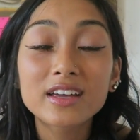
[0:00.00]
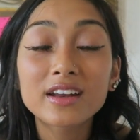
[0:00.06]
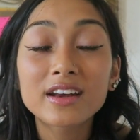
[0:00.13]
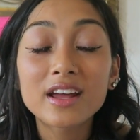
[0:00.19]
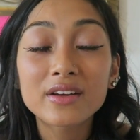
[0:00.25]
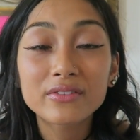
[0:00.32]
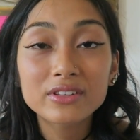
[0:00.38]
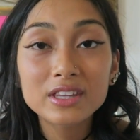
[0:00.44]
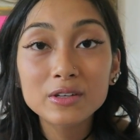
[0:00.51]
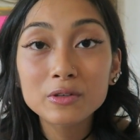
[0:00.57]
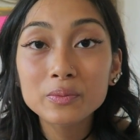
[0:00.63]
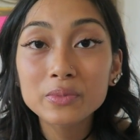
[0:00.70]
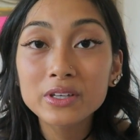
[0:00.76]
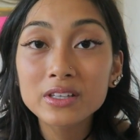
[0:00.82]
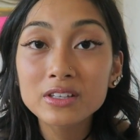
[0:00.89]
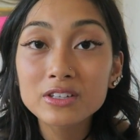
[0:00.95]
Again, everything will
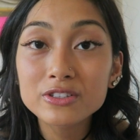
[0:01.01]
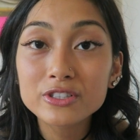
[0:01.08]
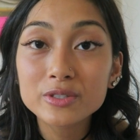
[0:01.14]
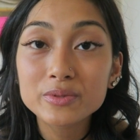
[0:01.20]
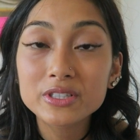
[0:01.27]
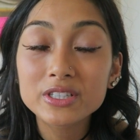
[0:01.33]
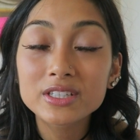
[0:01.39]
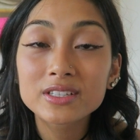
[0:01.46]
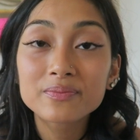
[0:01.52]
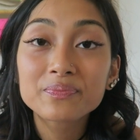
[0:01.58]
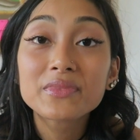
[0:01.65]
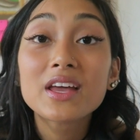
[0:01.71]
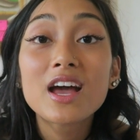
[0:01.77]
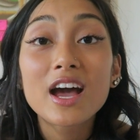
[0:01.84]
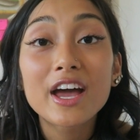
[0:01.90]
be in the description.